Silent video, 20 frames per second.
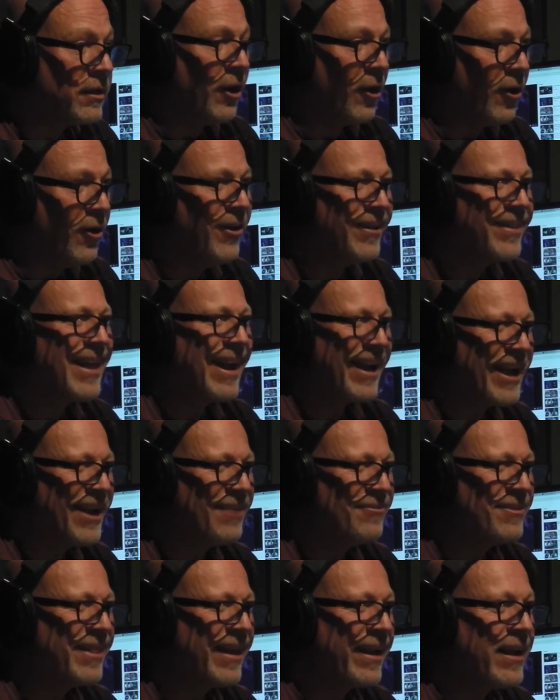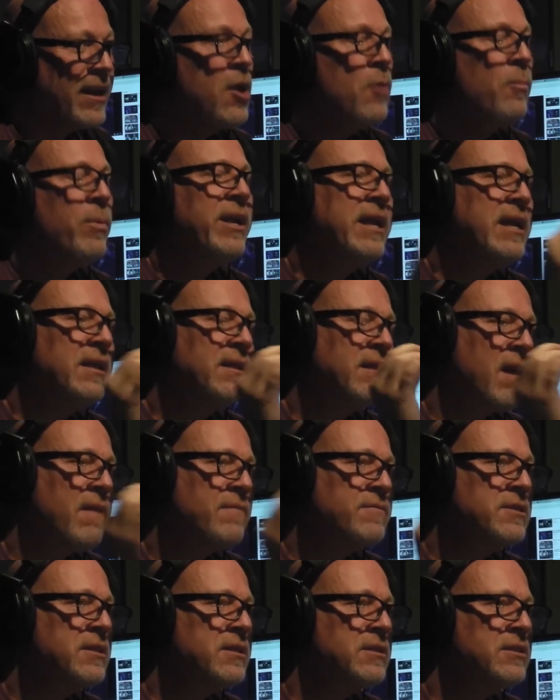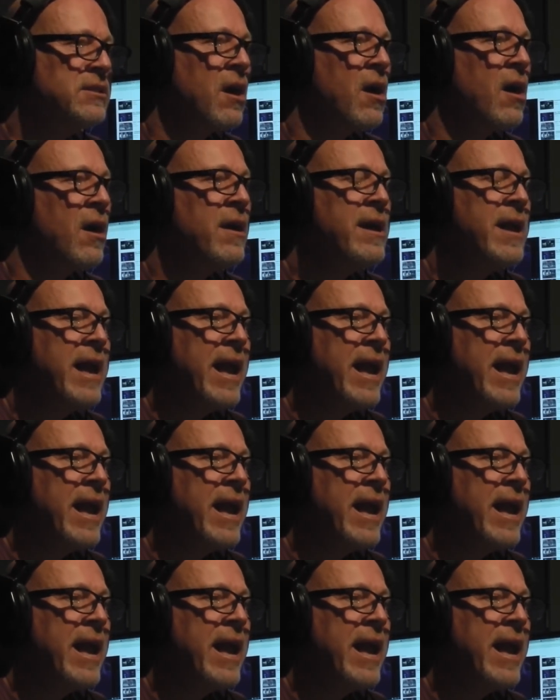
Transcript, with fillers: You know, that kind of a thing. But he yeah. loves the guitar.